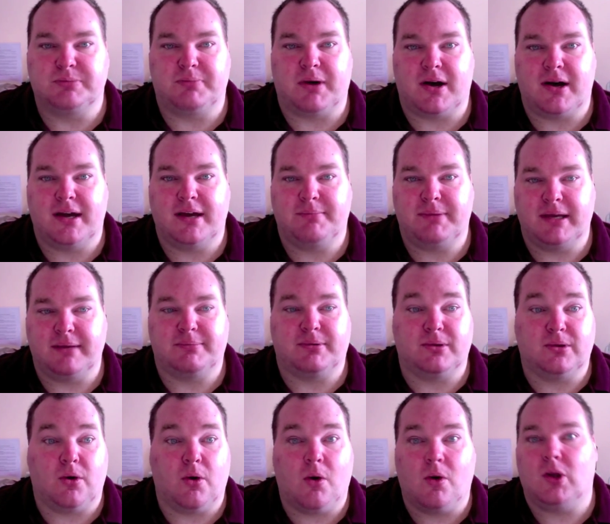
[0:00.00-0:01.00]
by
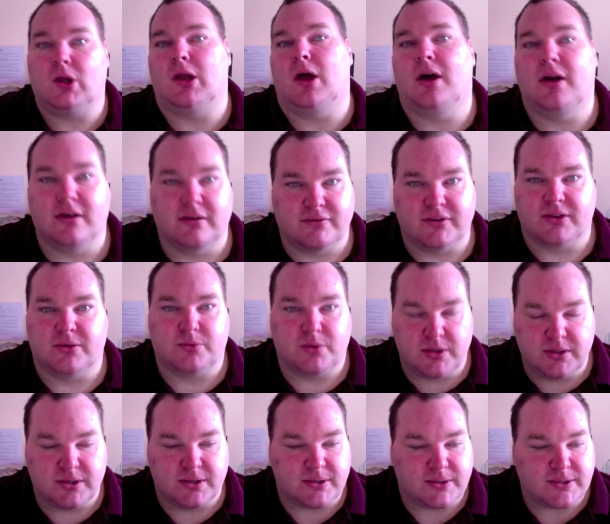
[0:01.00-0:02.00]
people all over the
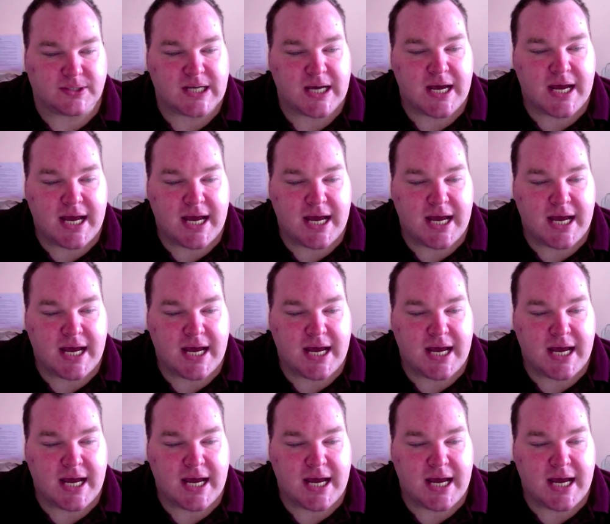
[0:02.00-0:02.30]
world.